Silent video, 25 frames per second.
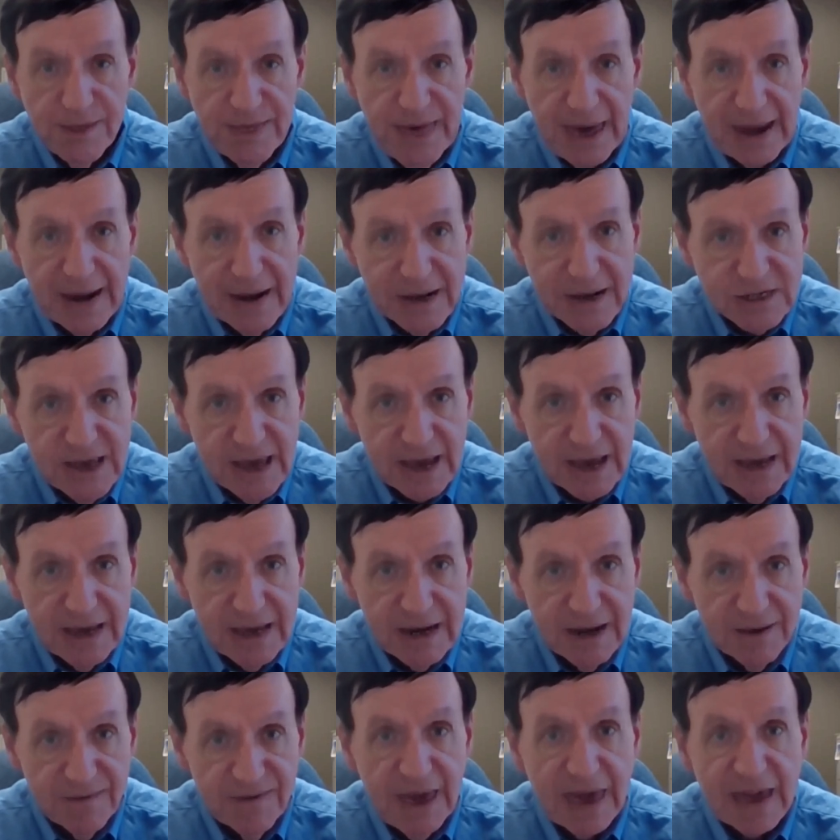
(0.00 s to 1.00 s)
that
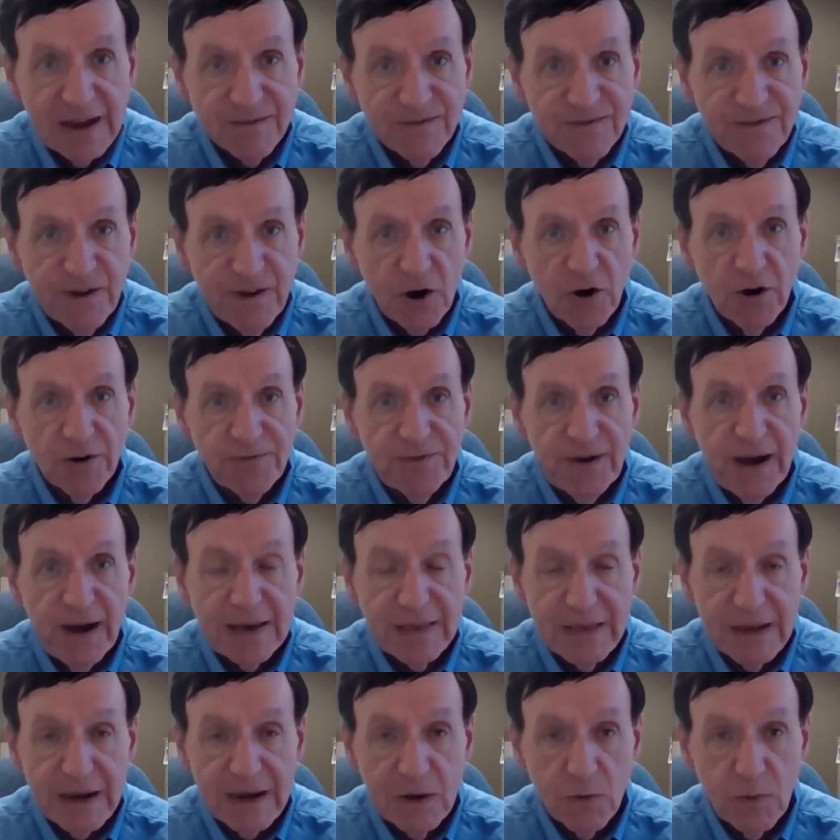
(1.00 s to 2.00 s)
executive and
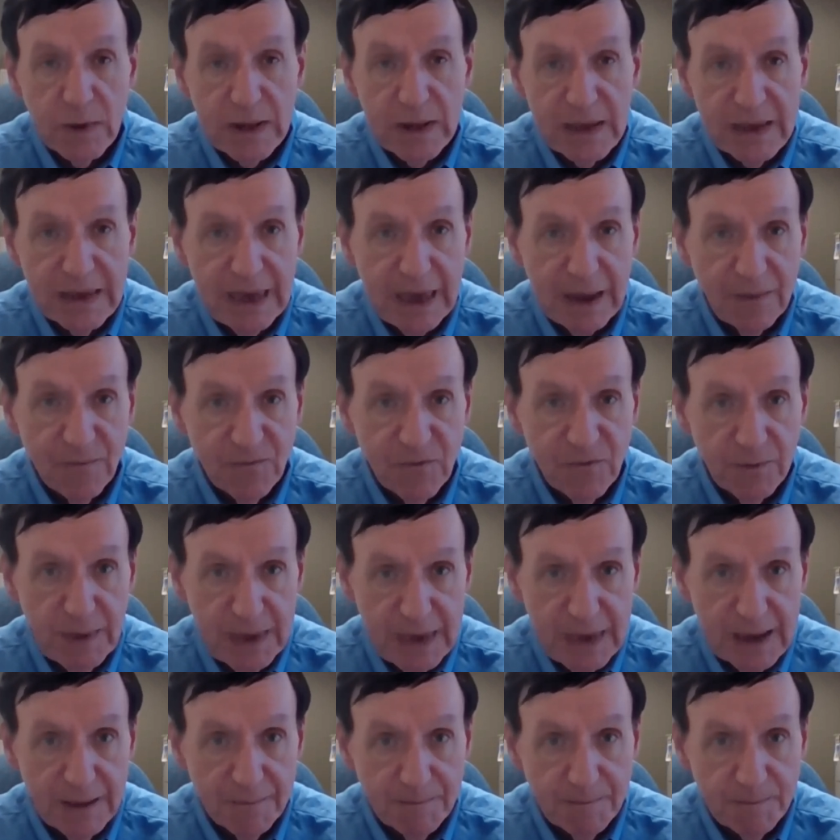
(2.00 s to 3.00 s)
verify that it really came
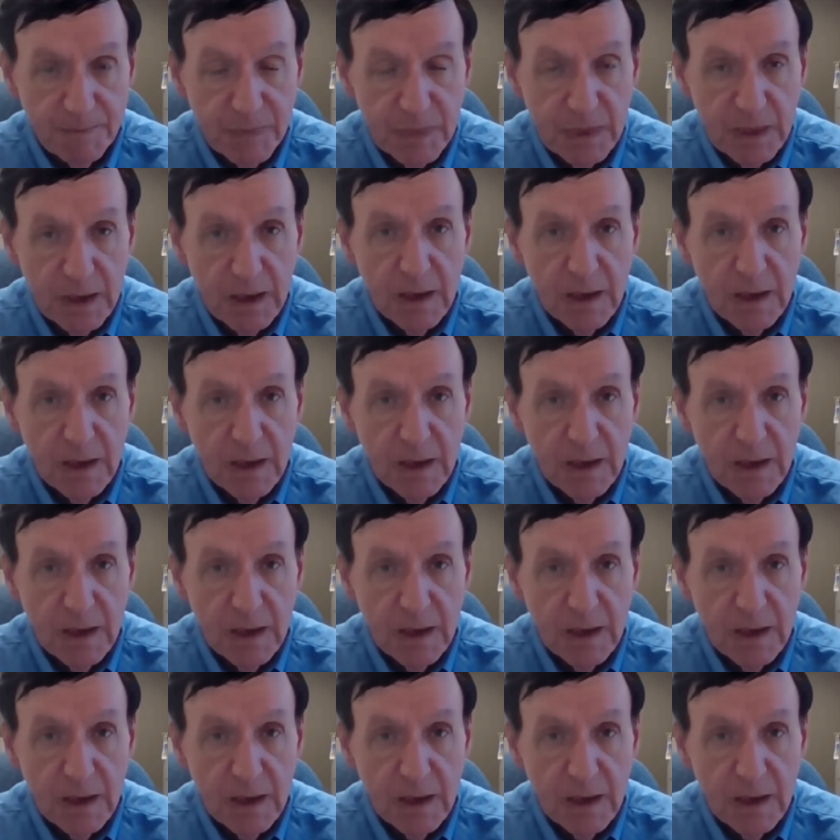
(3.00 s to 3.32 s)
from him.